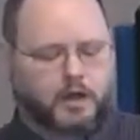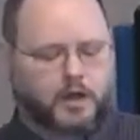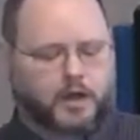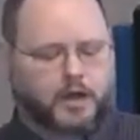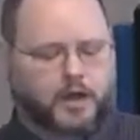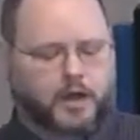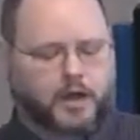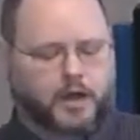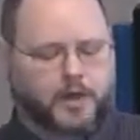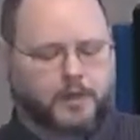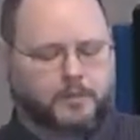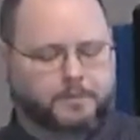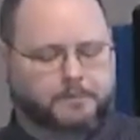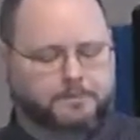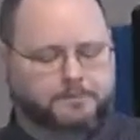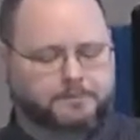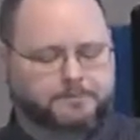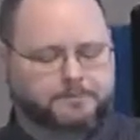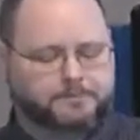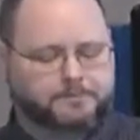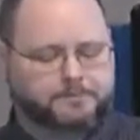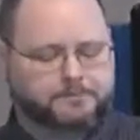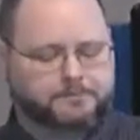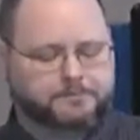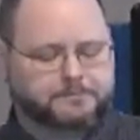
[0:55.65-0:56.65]
Um,
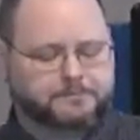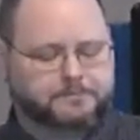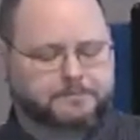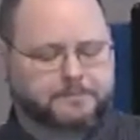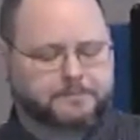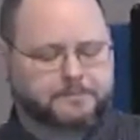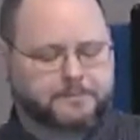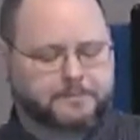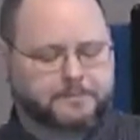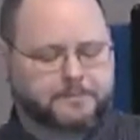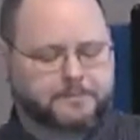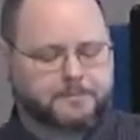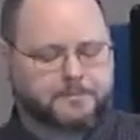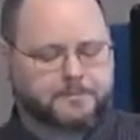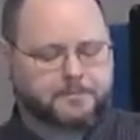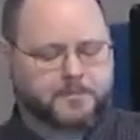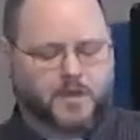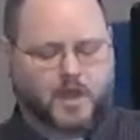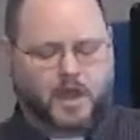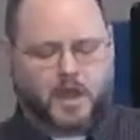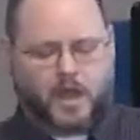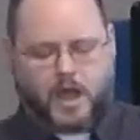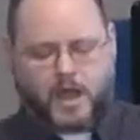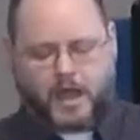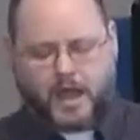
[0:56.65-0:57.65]

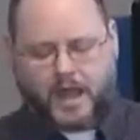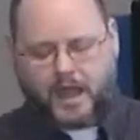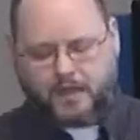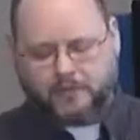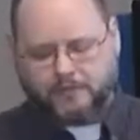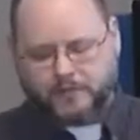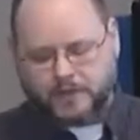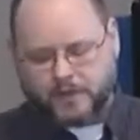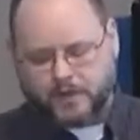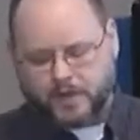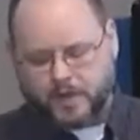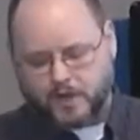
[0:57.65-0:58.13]
I have